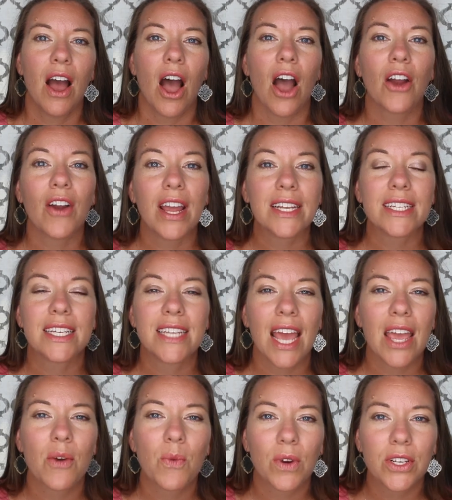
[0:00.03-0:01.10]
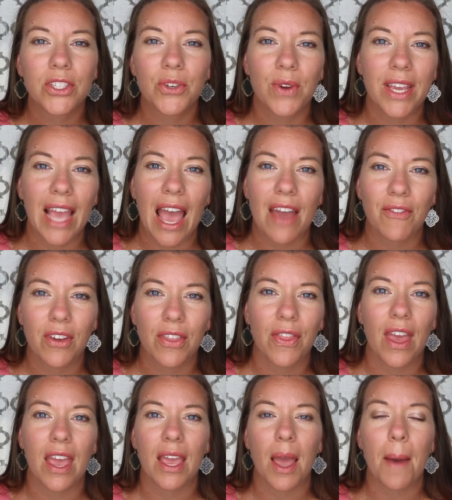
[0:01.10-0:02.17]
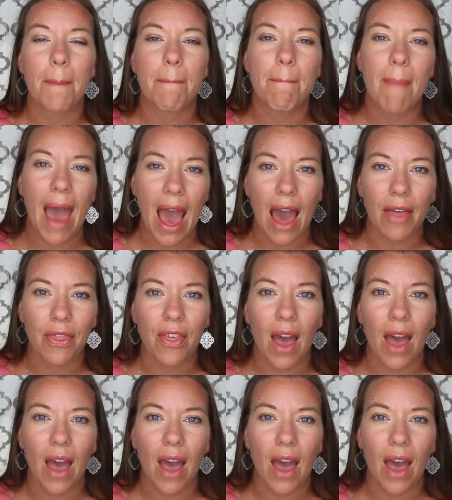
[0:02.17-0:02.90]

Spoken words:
All right, today we're doing everything math.